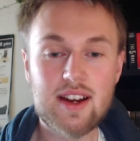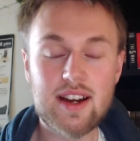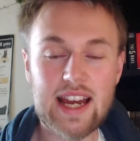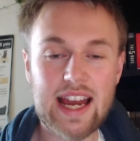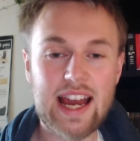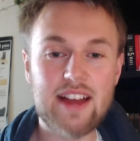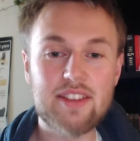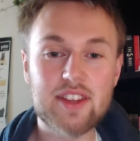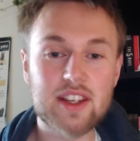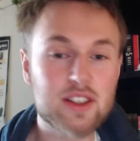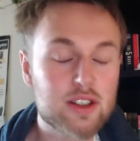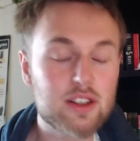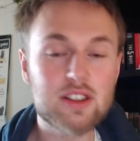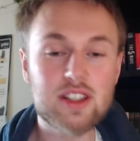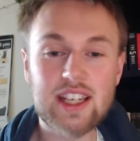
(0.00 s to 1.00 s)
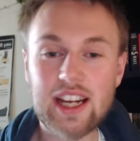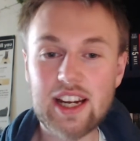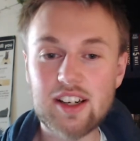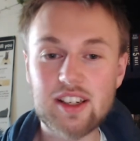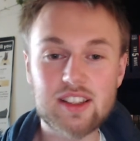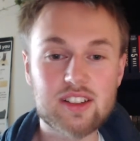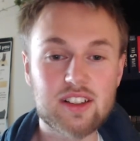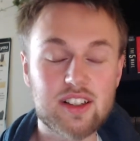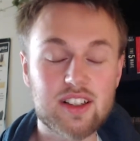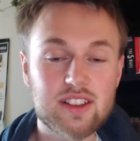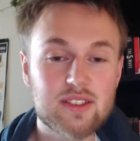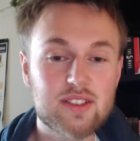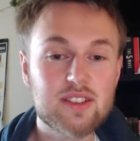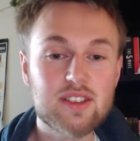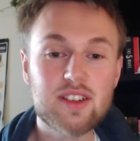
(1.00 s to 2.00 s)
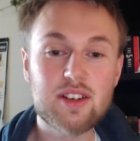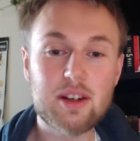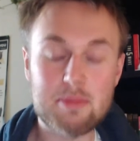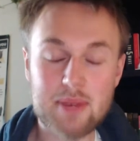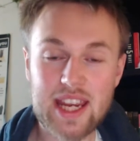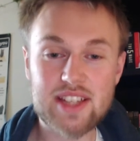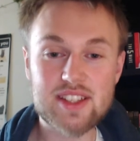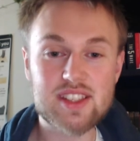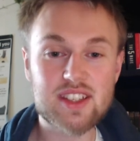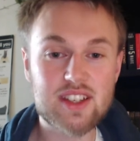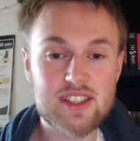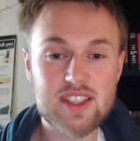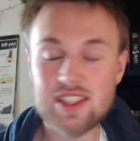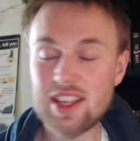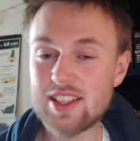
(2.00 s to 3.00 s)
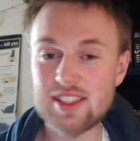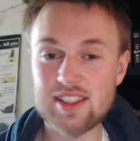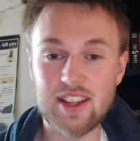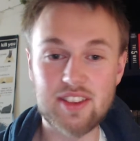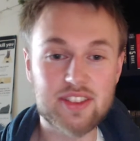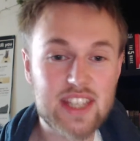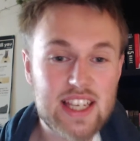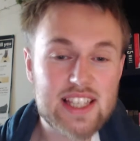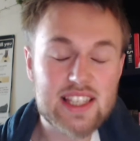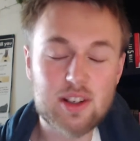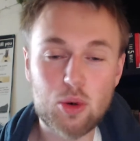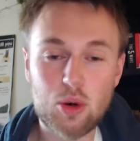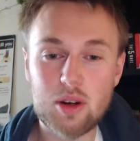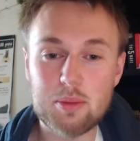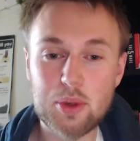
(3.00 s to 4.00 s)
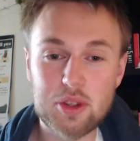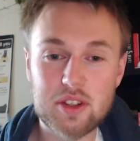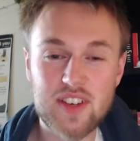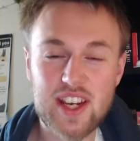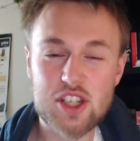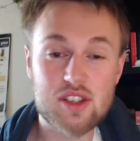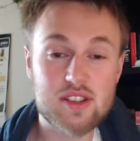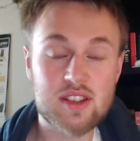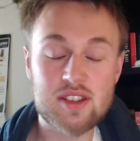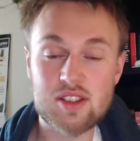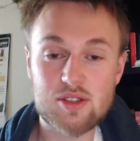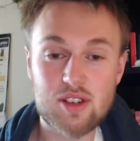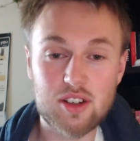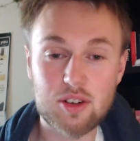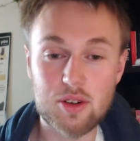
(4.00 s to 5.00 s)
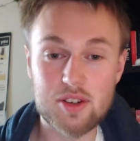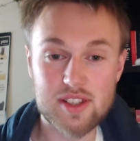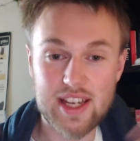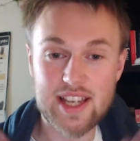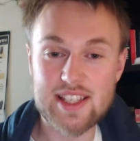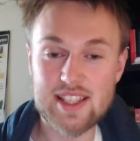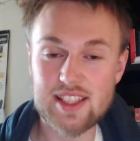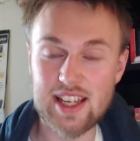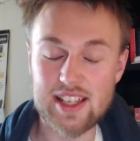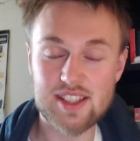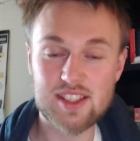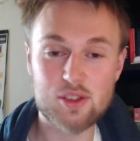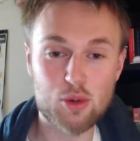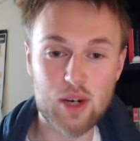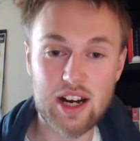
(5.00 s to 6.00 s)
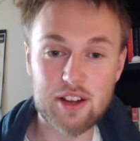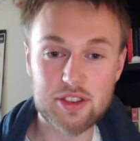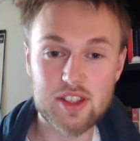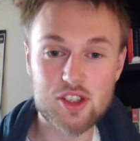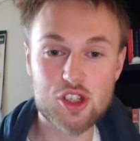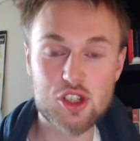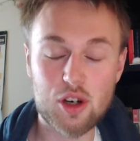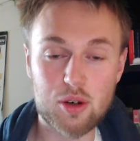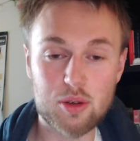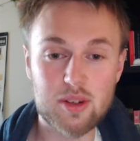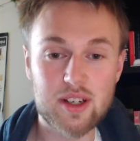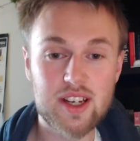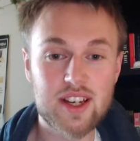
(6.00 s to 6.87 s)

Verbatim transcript: And a good character remains consistent. These core motivations and struggles exist throughout the show.